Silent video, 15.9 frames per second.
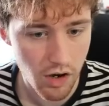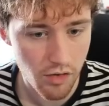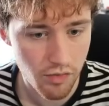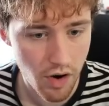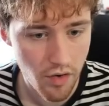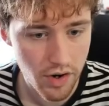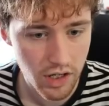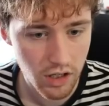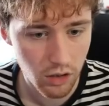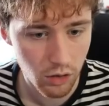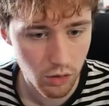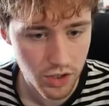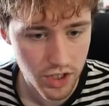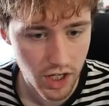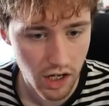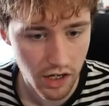a very
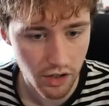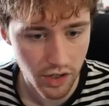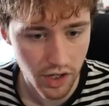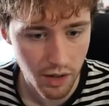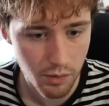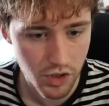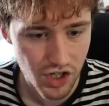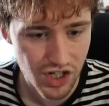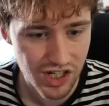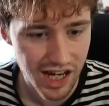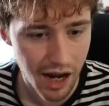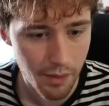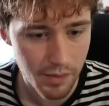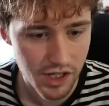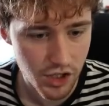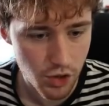close eye on how much
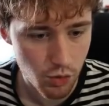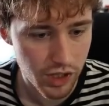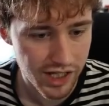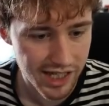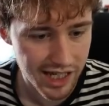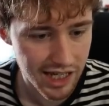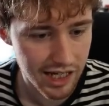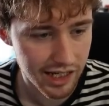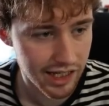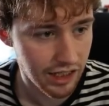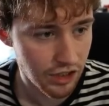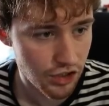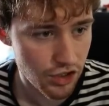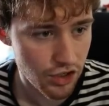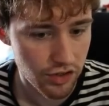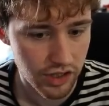damage we're
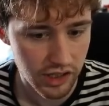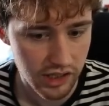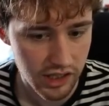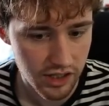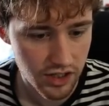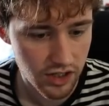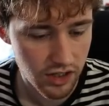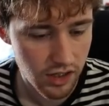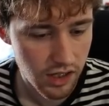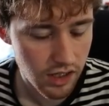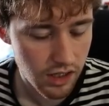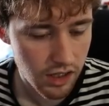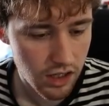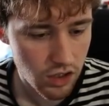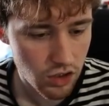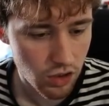taking during this.
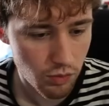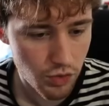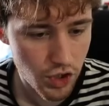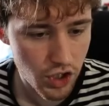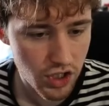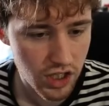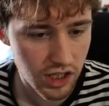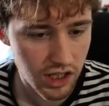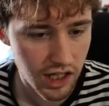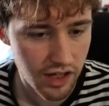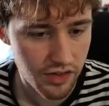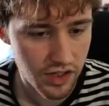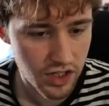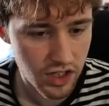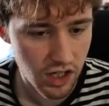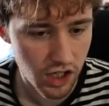So I'm just going to let
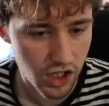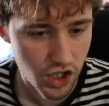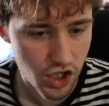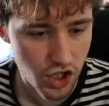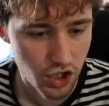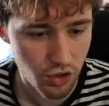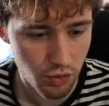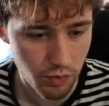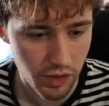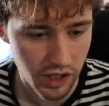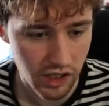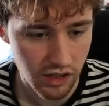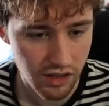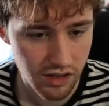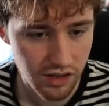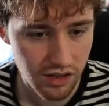this guy shoot
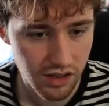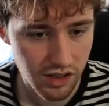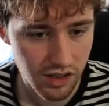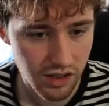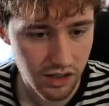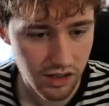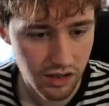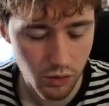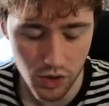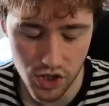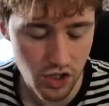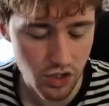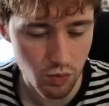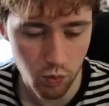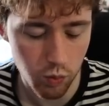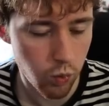me, which
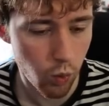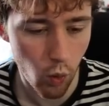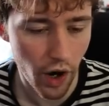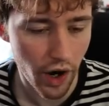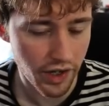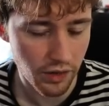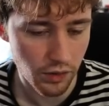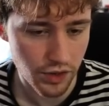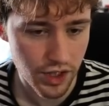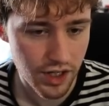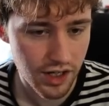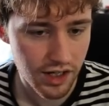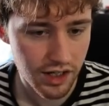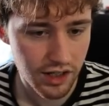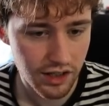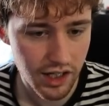is wild.
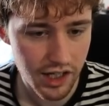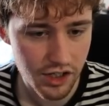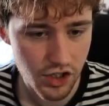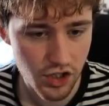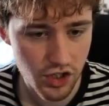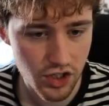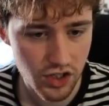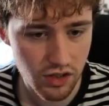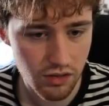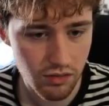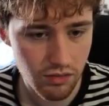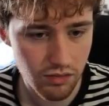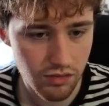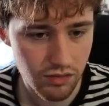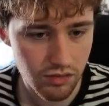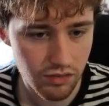Let's just...
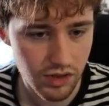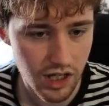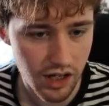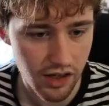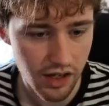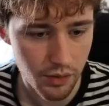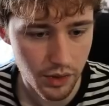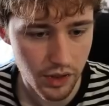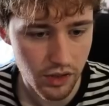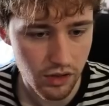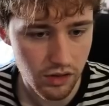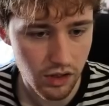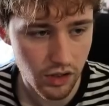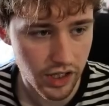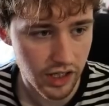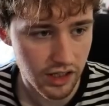Yeah, there we go.
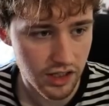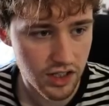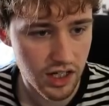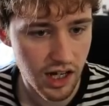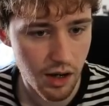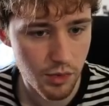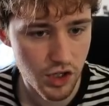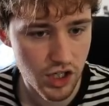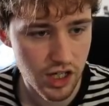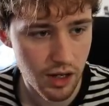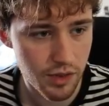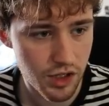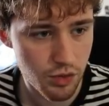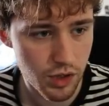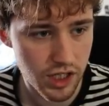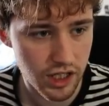Okay, let's see how much
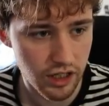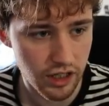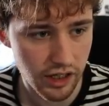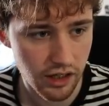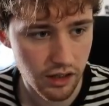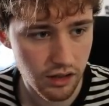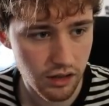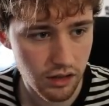damage we take.